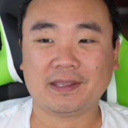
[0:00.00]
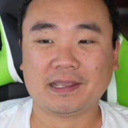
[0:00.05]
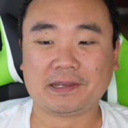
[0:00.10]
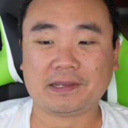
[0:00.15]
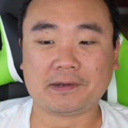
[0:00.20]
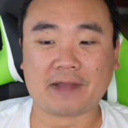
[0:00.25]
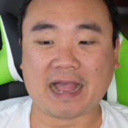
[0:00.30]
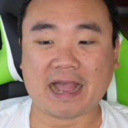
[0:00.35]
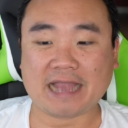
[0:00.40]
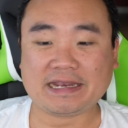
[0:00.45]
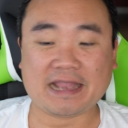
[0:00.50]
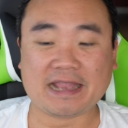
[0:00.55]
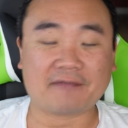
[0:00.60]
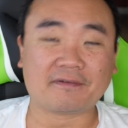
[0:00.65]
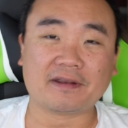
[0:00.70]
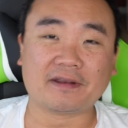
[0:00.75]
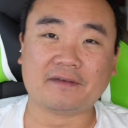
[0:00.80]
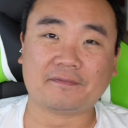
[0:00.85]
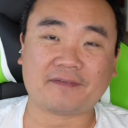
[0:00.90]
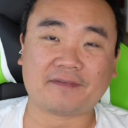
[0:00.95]
No, know, I
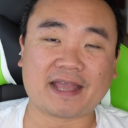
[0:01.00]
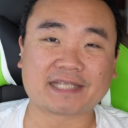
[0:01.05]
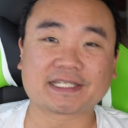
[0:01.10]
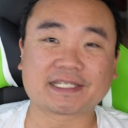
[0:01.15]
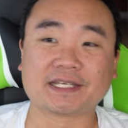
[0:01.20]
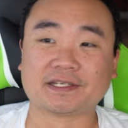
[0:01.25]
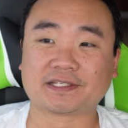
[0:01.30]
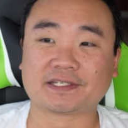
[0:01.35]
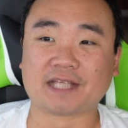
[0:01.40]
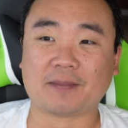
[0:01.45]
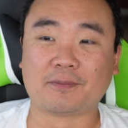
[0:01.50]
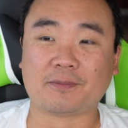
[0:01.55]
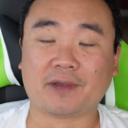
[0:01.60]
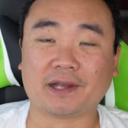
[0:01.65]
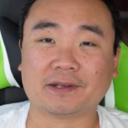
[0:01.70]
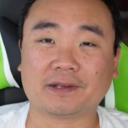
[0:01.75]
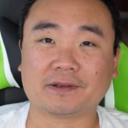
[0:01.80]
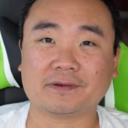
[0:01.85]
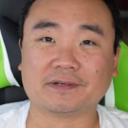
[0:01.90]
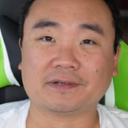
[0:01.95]
never invest in
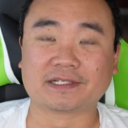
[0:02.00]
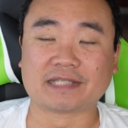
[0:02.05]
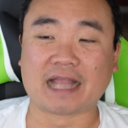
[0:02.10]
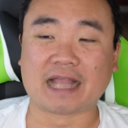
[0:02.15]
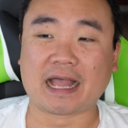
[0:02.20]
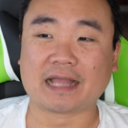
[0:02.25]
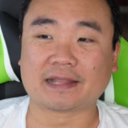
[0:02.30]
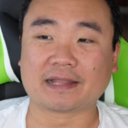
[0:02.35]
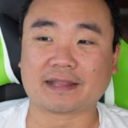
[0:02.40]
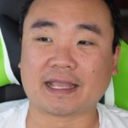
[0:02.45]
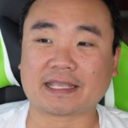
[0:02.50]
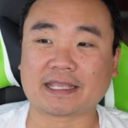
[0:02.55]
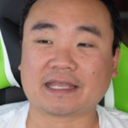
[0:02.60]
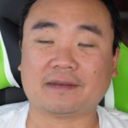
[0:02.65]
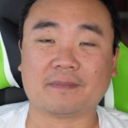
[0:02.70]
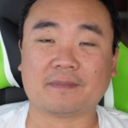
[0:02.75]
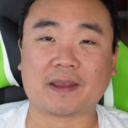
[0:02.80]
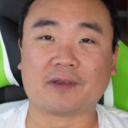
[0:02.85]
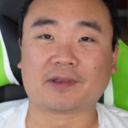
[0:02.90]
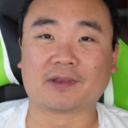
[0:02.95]
someone who's not like
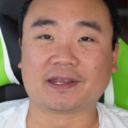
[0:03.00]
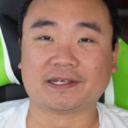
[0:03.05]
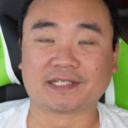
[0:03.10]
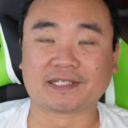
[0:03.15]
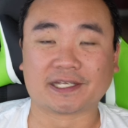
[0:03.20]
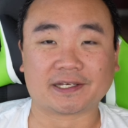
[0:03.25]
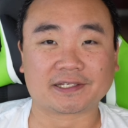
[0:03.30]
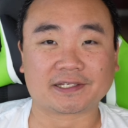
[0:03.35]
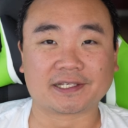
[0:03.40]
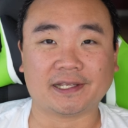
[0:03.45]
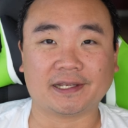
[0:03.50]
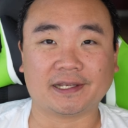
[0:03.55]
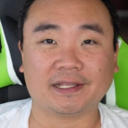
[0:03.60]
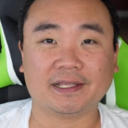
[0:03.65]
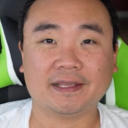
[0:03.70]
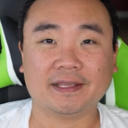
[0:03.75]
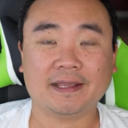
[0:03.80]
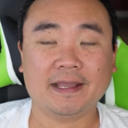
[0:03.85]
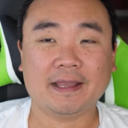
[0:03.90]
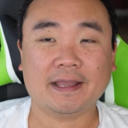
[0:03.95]
an American
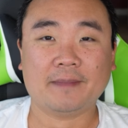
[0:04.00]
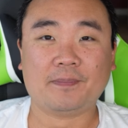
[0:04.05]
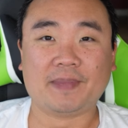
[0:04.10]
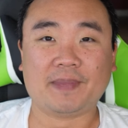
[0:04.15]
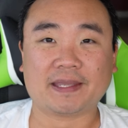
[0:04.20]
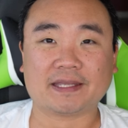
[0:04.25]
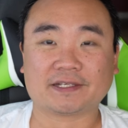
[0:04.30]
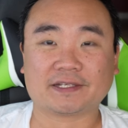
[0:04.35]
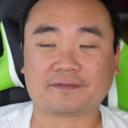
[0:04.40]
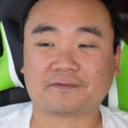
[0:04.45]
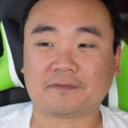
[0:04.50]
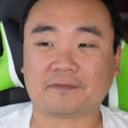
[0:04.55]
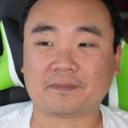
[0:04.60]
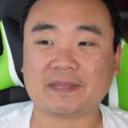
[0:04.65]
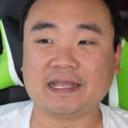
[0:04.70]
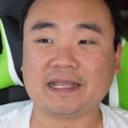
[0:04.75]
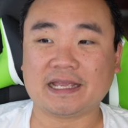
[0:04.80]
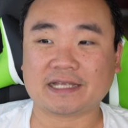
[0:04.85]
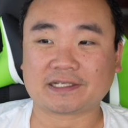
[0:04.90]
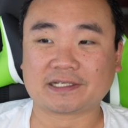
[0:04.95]
citizen because for
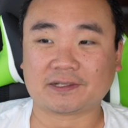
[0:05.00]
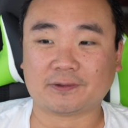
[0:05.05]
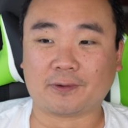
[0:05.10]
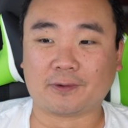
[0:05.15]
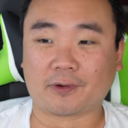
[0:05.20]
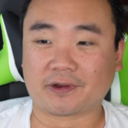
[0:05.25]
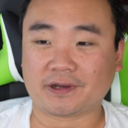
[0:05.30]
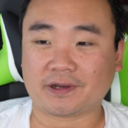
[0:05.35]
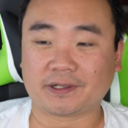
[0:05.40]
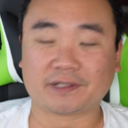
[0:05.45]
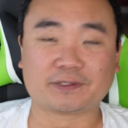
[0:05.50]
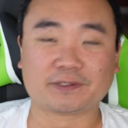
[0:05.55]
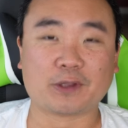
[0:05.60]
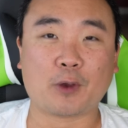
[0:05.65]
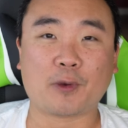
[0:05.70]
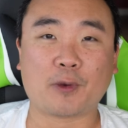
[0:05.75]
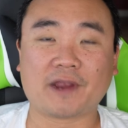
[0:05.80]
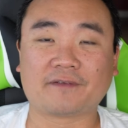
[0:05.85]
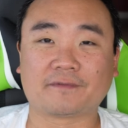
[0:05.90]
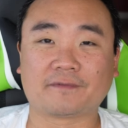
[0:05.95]
me as a lawyer, there's
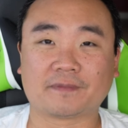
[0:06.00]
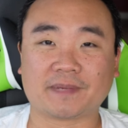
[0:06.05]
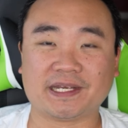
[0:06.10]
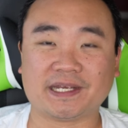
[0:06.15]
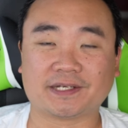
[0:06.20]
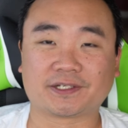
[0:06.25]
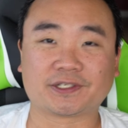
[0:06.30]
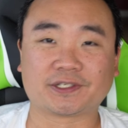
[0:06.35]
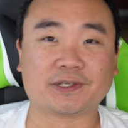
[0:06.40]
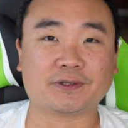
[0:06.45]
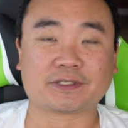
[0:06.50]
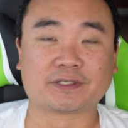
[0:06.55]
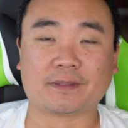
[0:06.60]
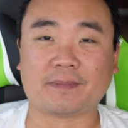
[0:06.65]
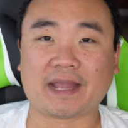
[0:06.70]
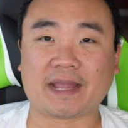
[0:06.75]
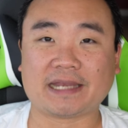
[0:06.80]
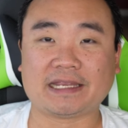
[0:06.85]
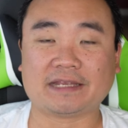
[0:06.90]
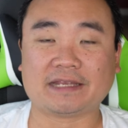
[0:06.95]
no way for me to sue
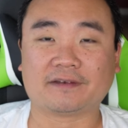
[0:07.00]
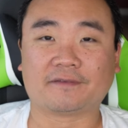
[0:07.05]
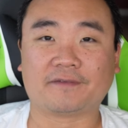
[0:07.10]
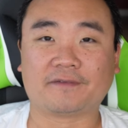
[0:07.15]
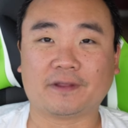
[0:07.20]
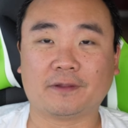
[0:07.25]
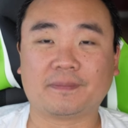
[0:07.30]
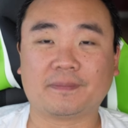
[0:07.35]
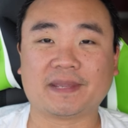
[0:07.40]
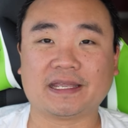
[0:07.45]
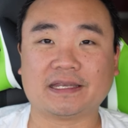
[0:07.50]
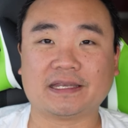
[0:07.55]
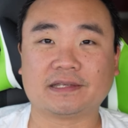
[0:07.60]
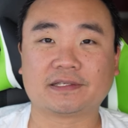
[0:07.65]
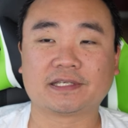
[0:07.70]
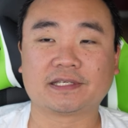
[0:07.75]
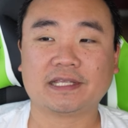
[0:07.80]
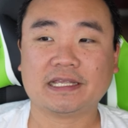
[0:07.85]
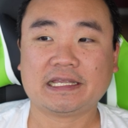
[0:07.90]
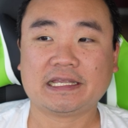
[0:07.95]
somebody in the
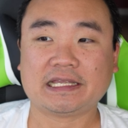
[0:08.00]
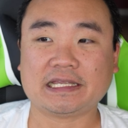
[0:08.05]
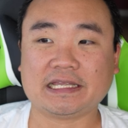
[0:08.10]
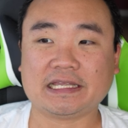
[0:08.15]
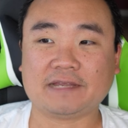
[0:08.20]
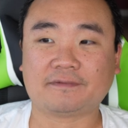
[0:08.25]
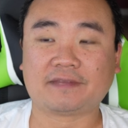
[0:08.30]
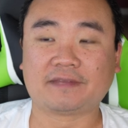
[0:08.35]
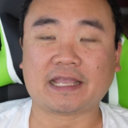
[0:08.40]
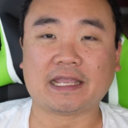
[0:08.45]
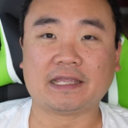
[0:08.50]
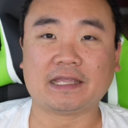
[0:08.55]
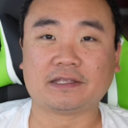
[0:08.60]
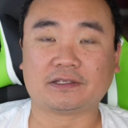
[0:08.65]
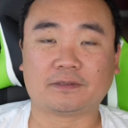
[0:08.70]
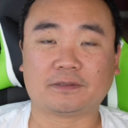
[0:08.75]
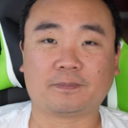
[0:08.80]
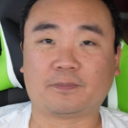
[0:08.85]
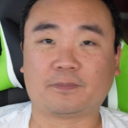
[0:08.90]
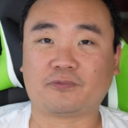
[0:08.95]
Philippines if
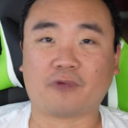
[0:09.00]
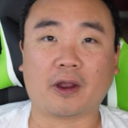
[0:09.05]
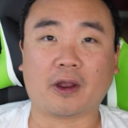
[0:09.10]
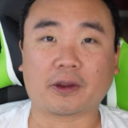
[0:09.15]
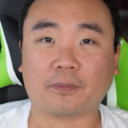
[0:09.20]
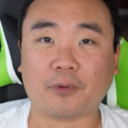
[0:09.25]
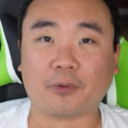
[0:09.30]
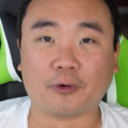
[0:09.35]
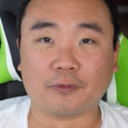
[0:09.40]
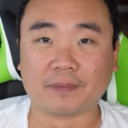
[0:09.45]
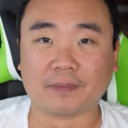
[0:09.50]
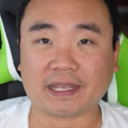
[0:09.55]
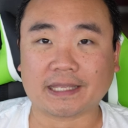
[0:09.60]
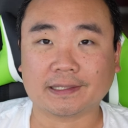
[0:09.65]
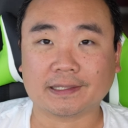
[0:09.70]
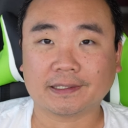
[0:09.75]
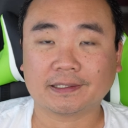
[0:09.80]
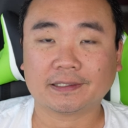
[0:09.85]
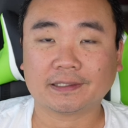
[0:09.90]
they rug pull me,